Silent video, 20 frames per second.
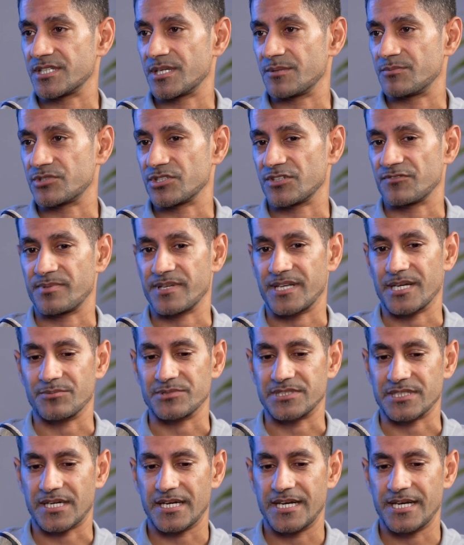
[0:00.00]
terms of being able
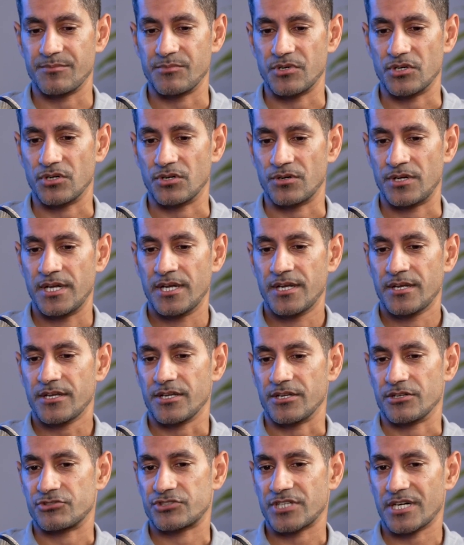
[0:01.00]
to claim your
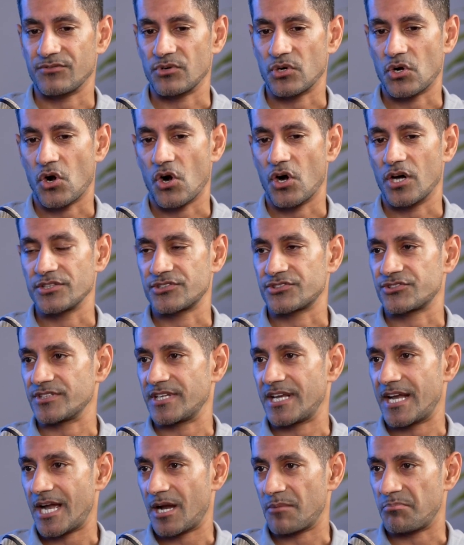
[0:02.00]
travel costs to
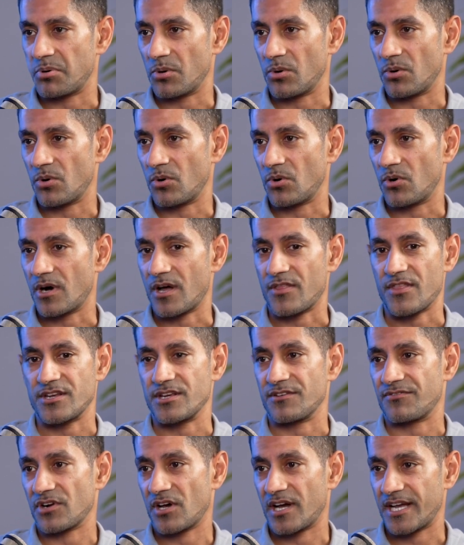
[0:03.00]
the airport, and then
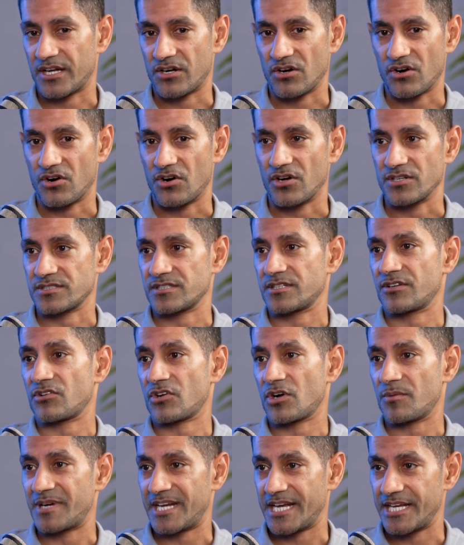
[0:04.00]
your flight costs and your
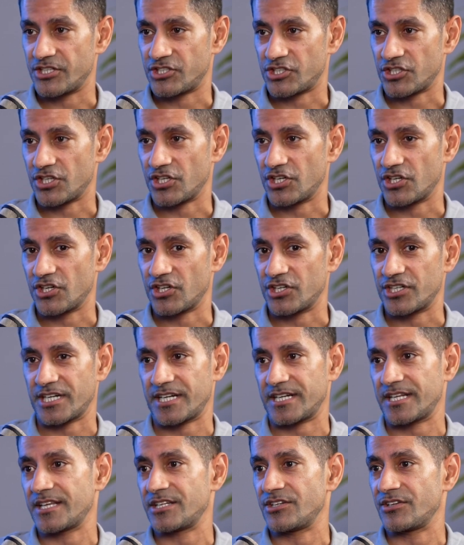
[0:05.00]
accommodation,
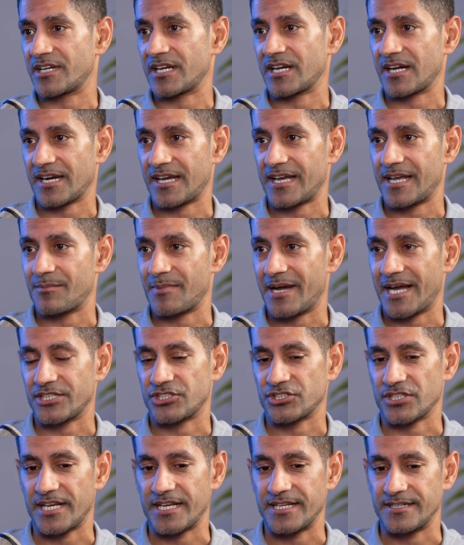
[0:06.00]
and then you can claim
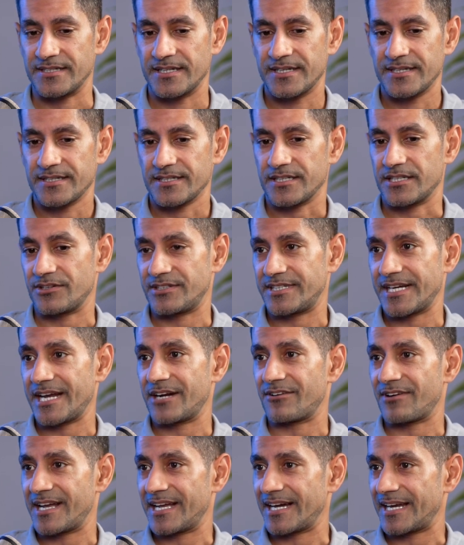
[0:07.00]
actually
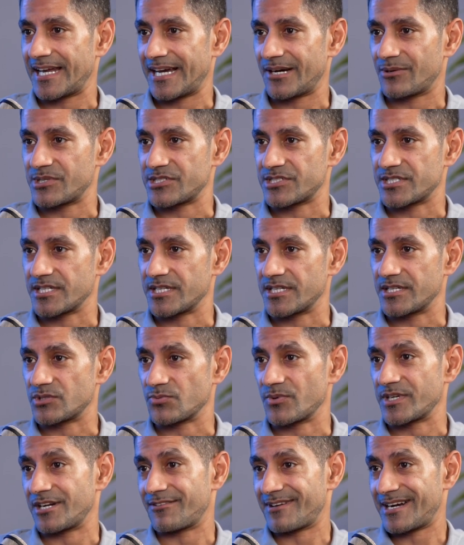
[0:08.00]
day rate
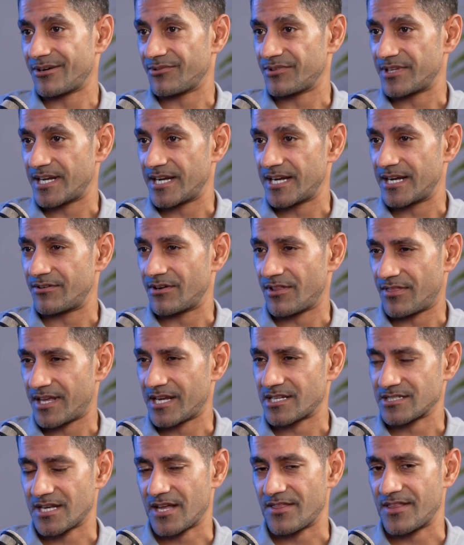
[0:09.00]
allowances when you're out there and
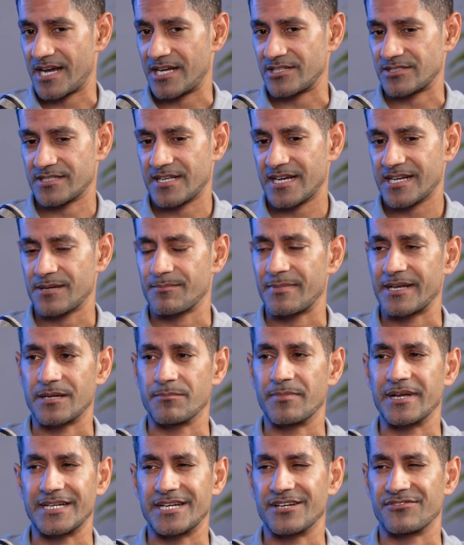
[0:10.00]
things like that. So that can make a
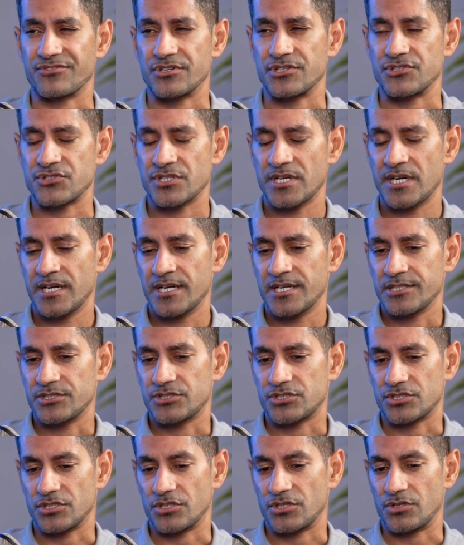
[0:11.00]
big difference
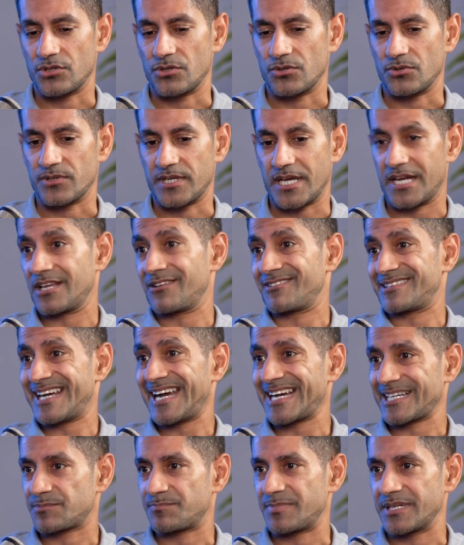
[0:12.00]
to getting your
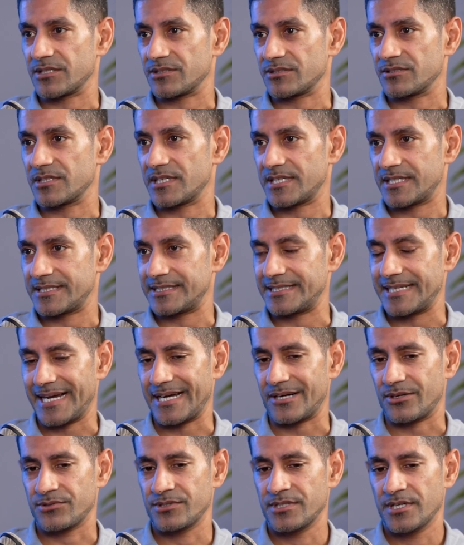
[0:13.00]
tax bill
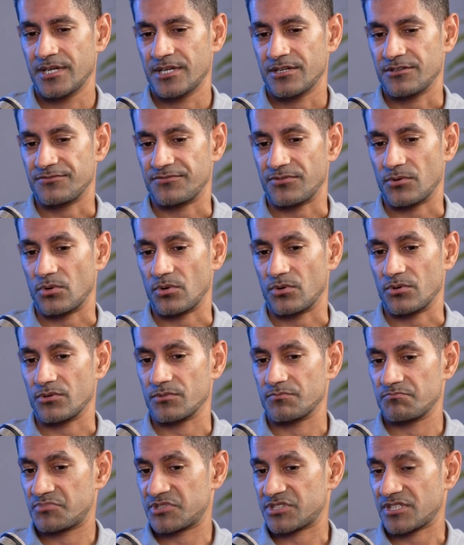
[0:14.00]
down
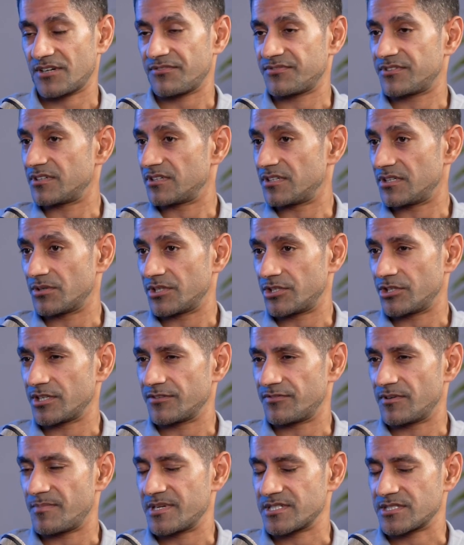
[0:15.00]
for stuff that you're doing
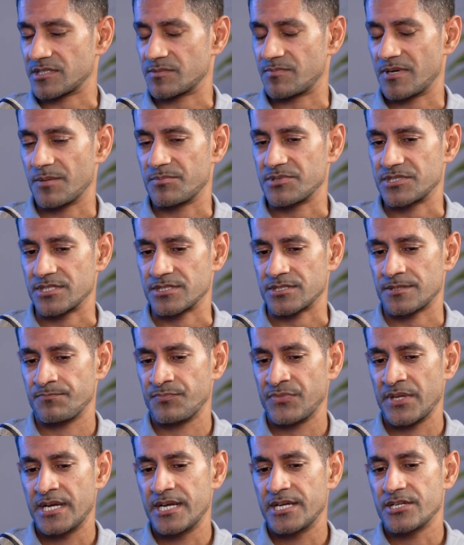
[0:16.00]
for business purposes.
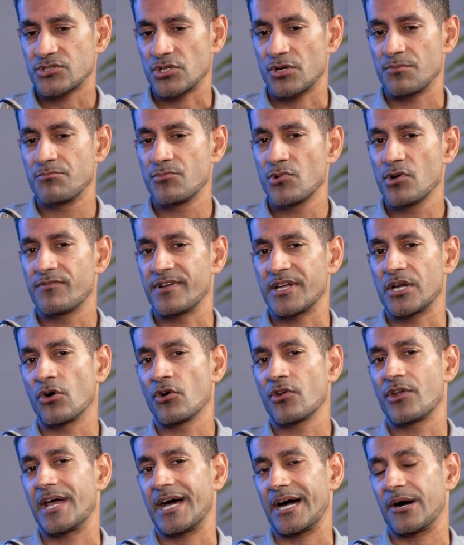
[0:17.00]
So moving
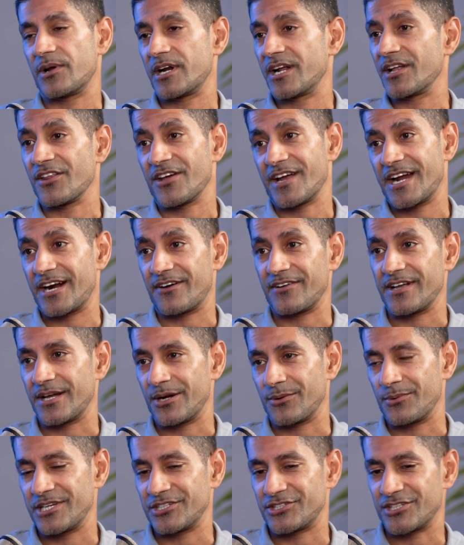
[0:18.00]
on now, another
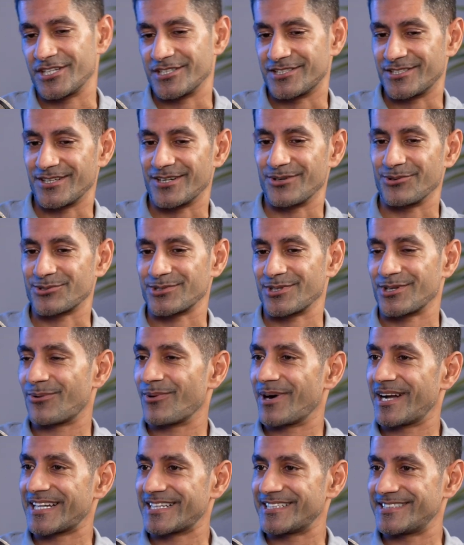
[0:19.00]
area which is also
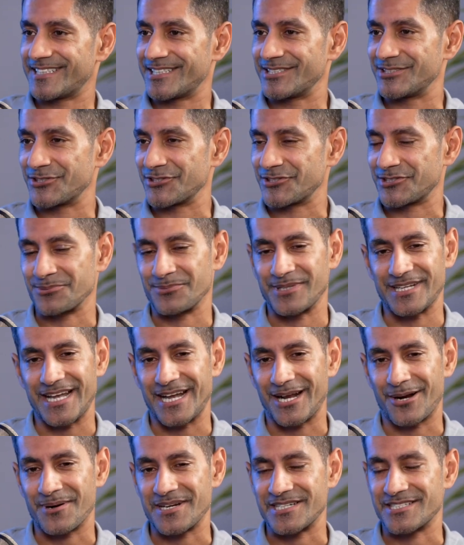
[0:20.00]
quite contentious and we
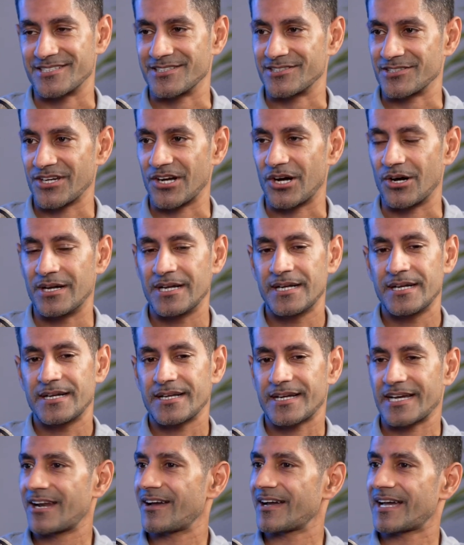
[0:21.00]
get questions a lot.
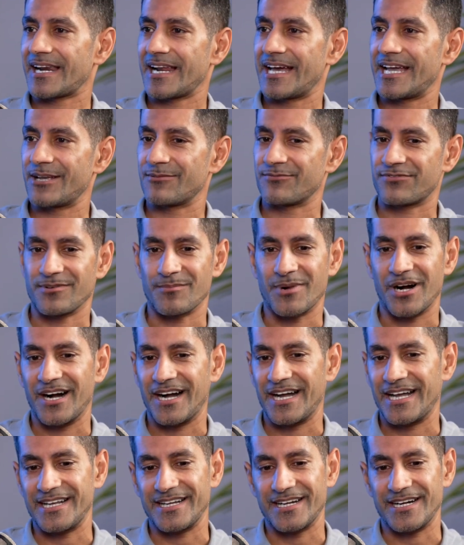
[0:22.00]
Can I claim for
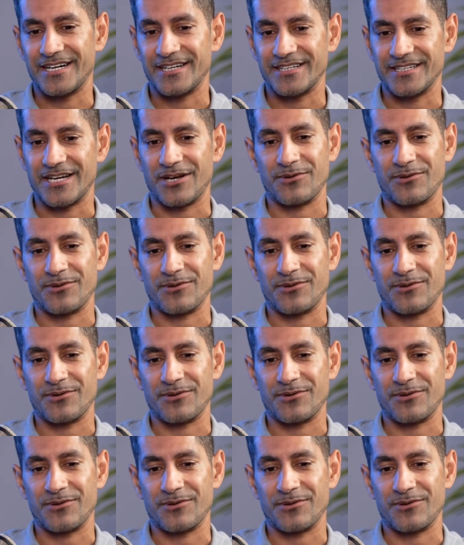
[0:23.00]
my